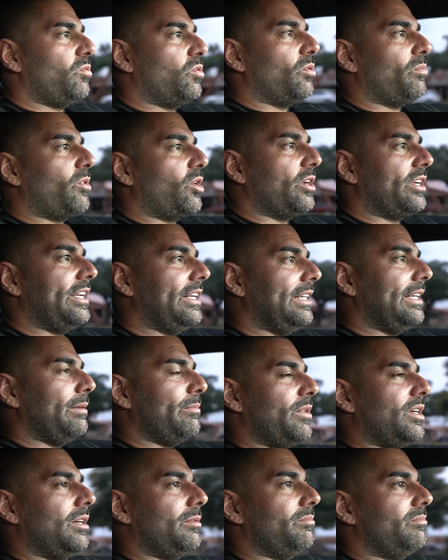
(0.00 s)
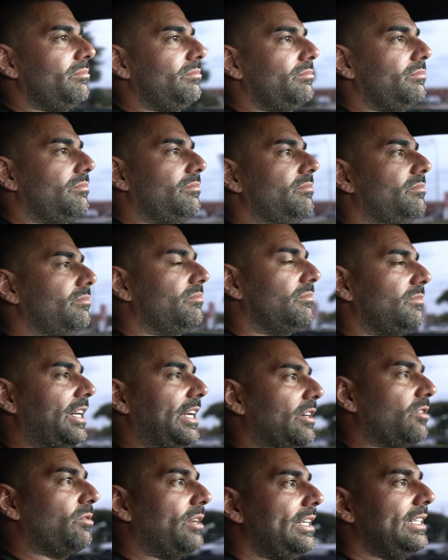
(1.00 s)
were marking them up
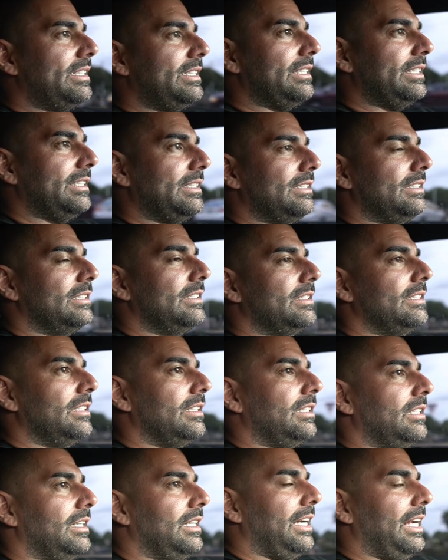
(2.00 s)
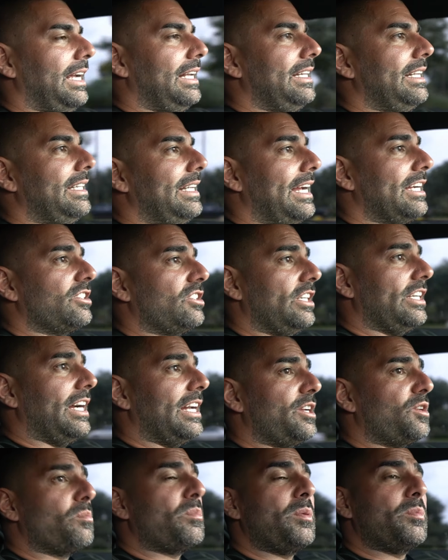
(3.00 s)
like crazy, and then they actually
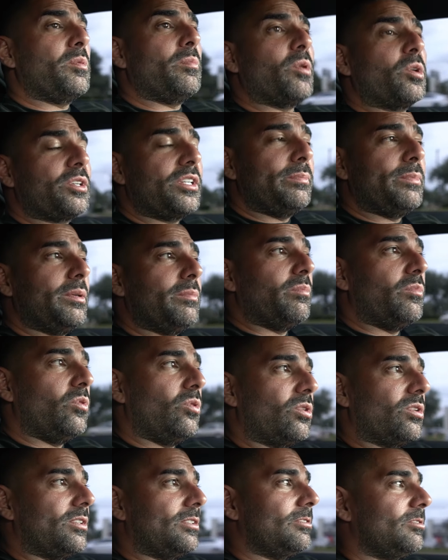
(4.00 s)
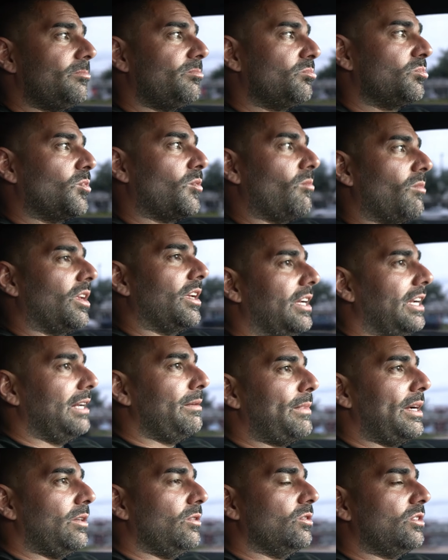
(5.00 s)
got here and people marked them up more.
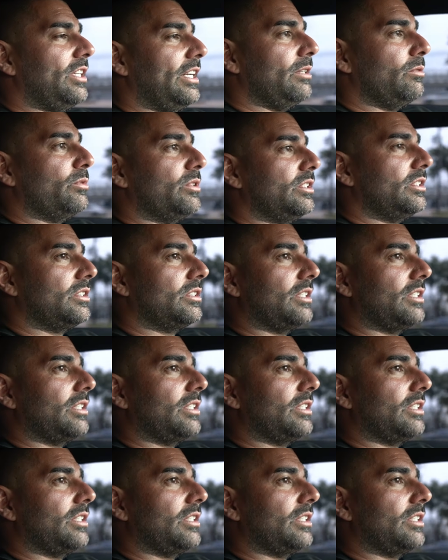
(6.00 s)
And my whole thing was,